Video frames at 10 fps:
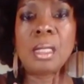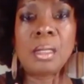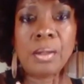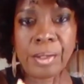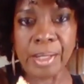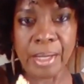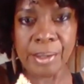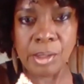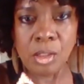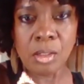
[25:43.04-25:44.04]
Look at that.
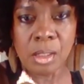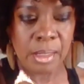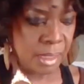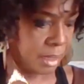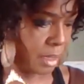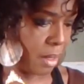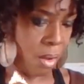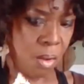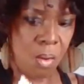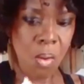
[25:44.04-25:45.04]
Look at that.
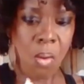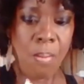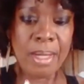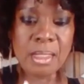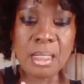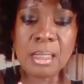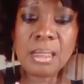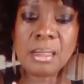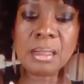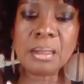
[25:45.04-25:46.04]
Oh my
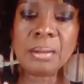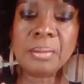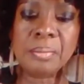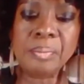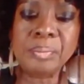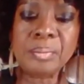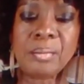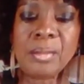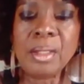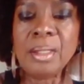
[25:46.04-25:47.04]
goodness.
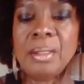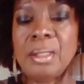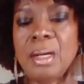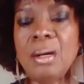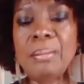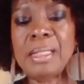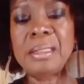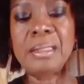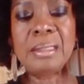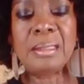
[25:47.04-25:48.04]
Oh my
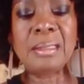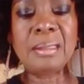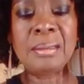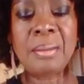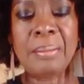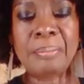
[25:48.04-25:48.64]
goodness.